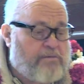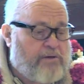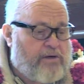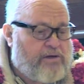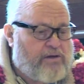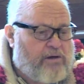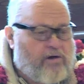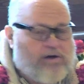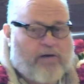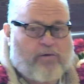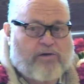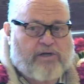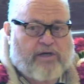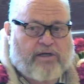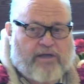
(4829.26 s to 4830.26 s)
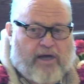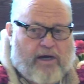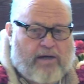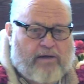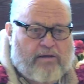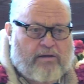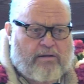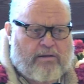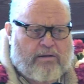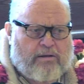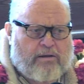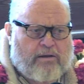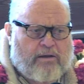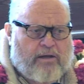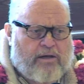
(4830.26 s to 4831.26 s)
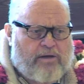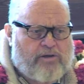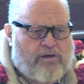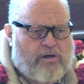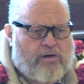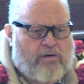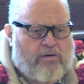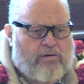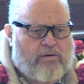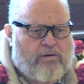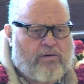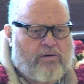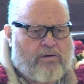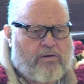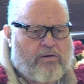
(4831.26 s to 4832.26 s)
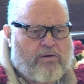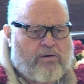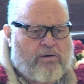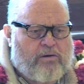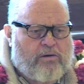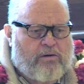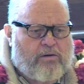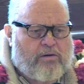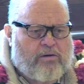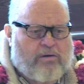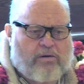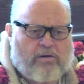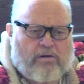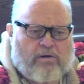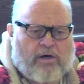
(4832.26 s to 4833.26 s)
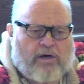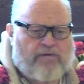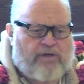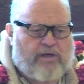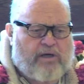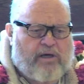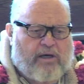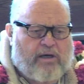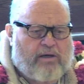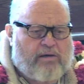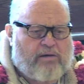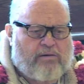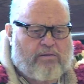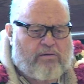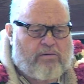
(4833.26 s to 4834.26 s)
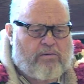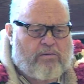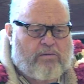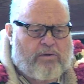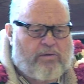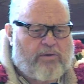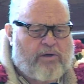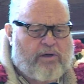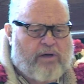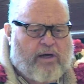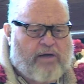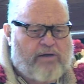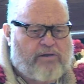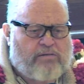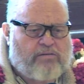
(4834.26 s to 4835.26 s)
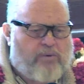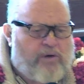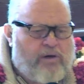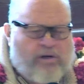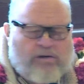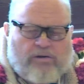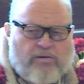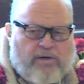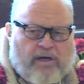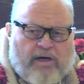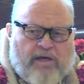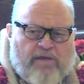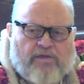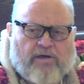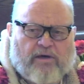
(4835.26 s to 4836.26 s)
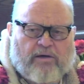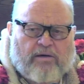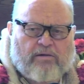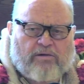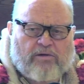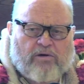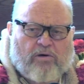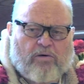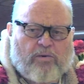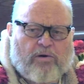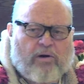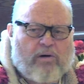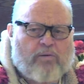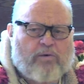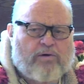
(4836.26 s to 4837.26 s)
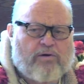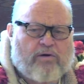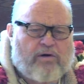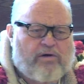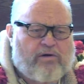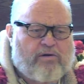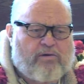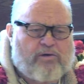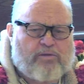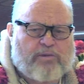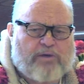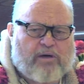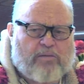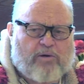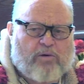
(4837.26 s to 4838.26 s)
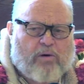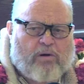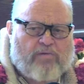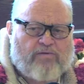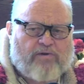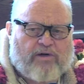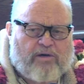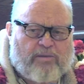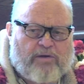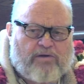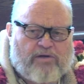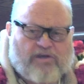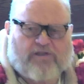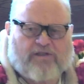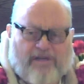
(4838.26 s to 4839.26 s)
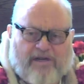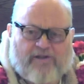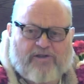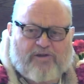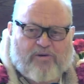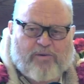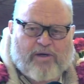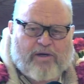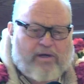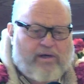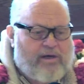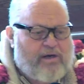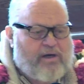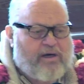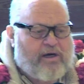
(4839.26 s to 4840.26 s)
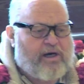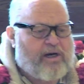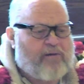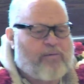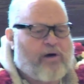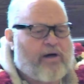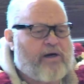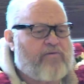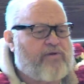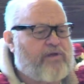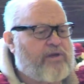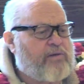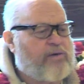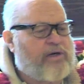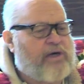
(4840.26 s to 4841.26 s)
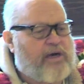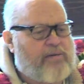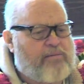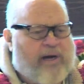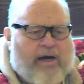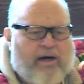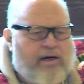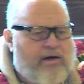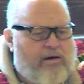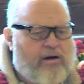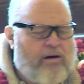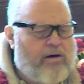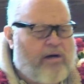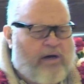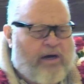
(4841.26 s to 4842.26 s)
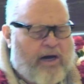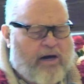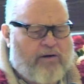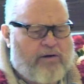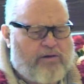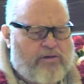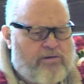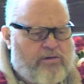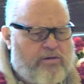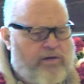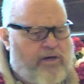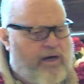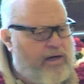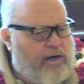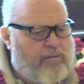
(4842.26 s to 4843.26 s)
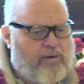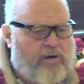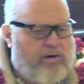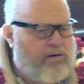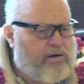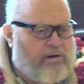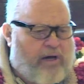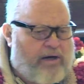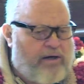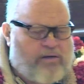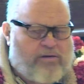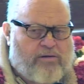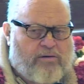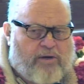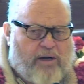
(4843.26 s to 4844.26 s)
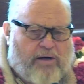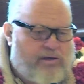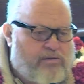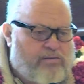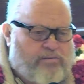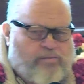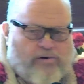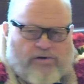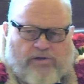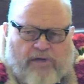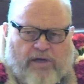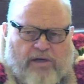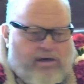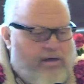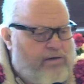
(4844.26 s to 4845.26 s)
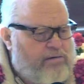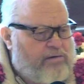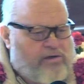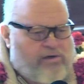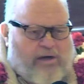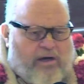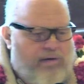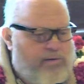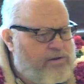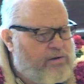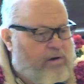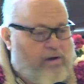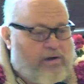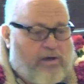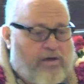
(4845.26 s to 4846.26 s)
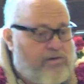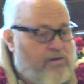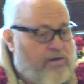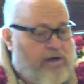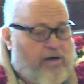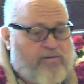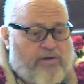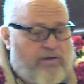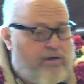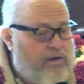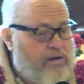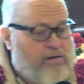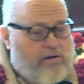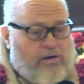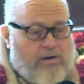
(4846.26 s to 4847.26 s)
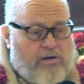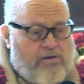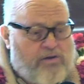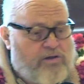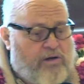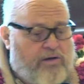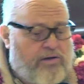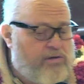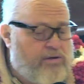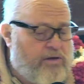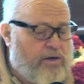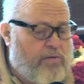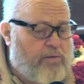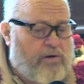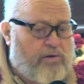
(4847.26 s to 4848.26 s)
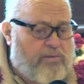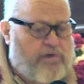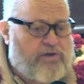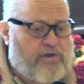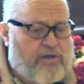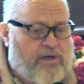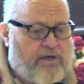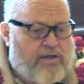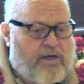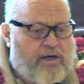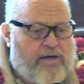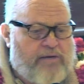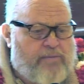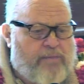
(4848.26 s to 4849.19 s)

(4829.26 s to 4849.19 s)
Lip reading: And I said, okay, we'll take that. And so at the end, we realized we're not doing anything. So all we're trying to do is become qualified to be used as an instrument. And he bought everything. We came back and, oh, how did you do that? And I'm going, I didn't do it. I just presented it. This guy was talking. He took everything, saw this. Oh, yeah, I wonder if we should take that.